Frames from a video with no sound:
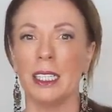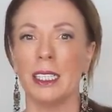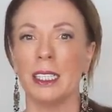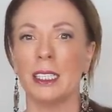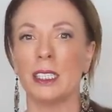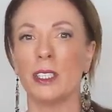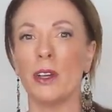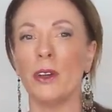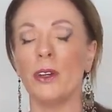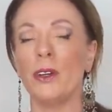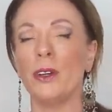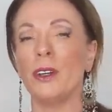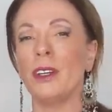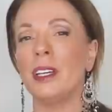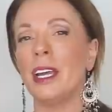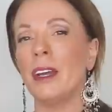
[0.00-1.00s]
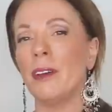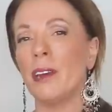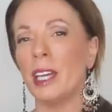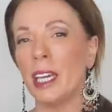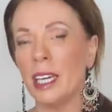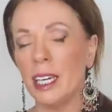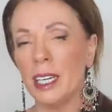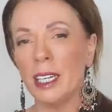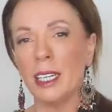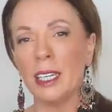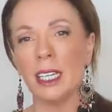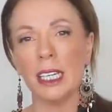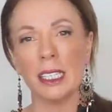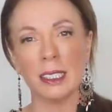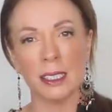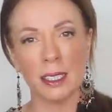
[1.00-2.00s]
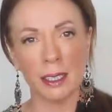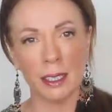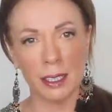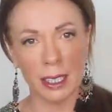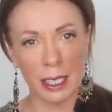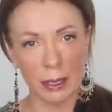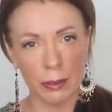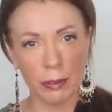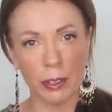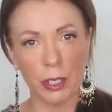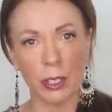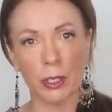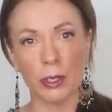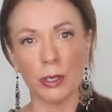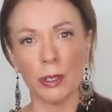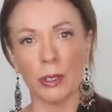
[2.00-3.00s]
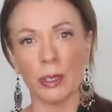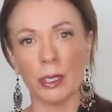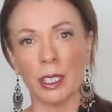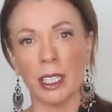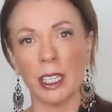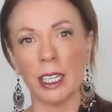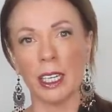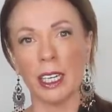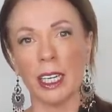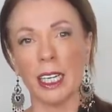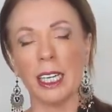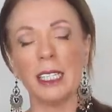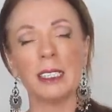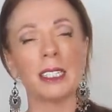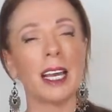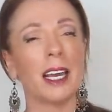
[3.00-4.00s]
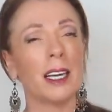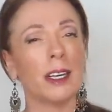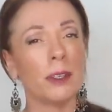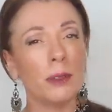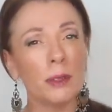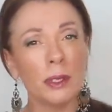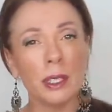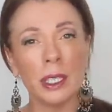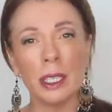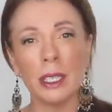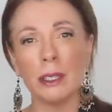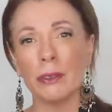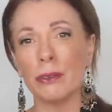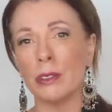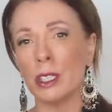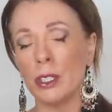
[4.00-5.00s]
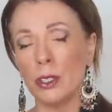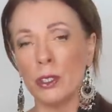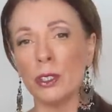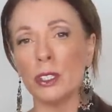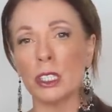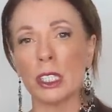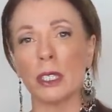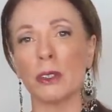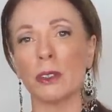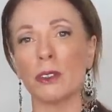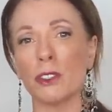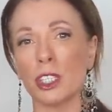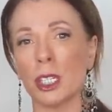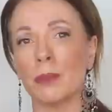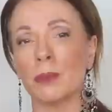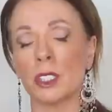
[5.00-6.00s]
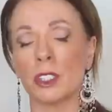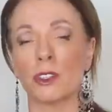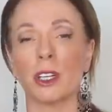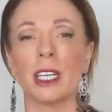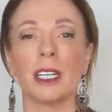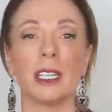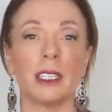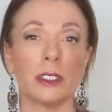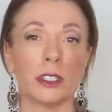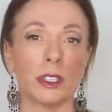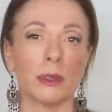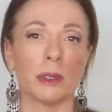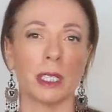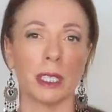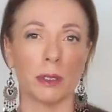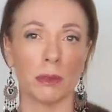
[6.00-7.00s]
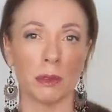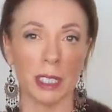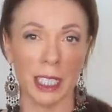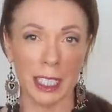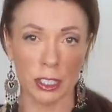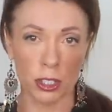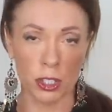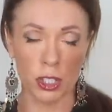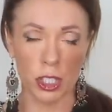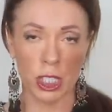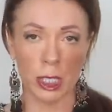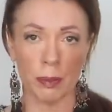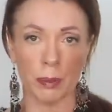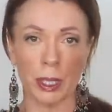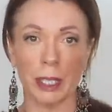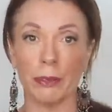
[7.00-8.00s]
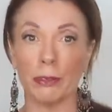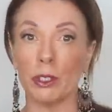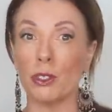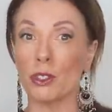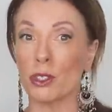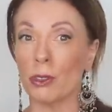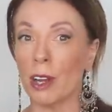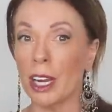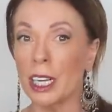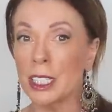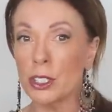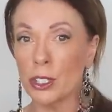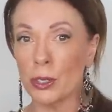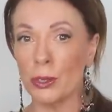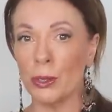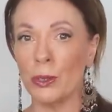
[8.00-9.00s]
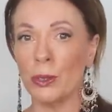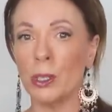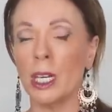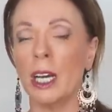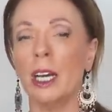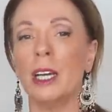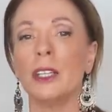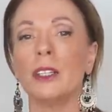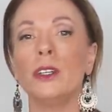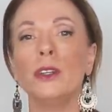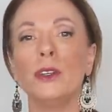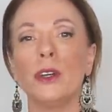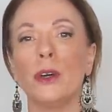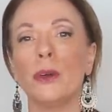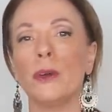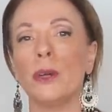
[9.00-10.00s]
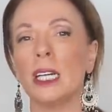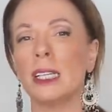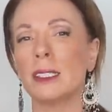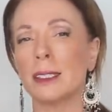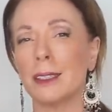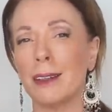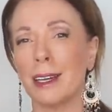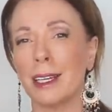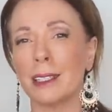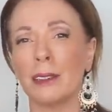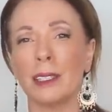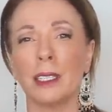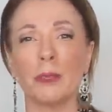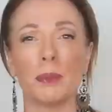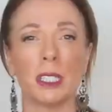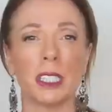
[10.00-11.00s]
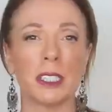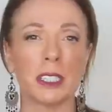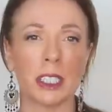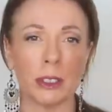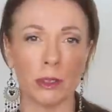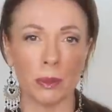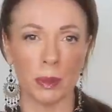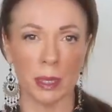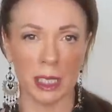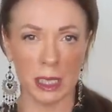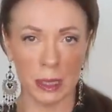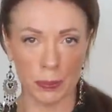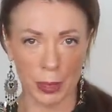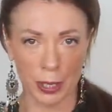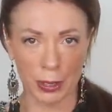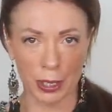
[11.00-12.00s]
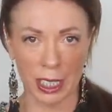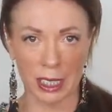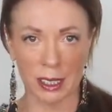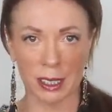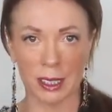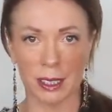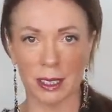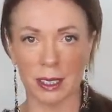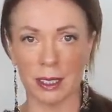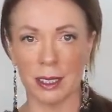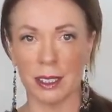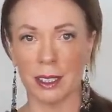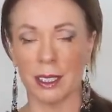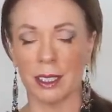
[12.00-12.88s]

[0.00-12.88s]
So now here is the thing for you. It's healthy for you to not jump straight into another relationship. If you try to, you know it's likely to be a terrible experience.